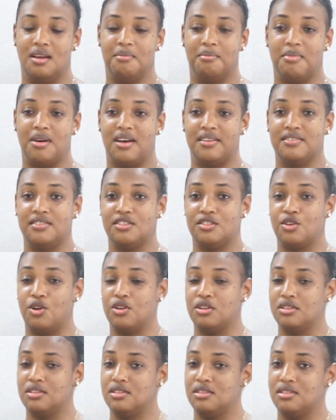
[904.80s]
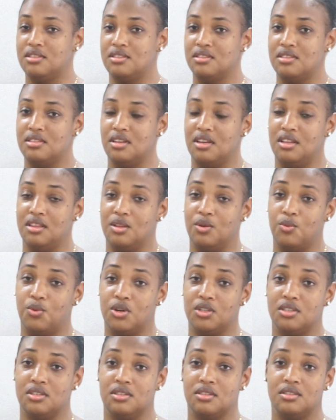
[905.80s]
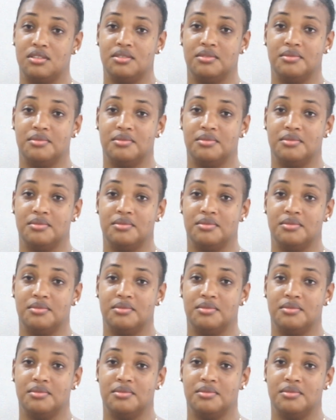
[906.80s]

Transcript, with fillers: bath salts in the water,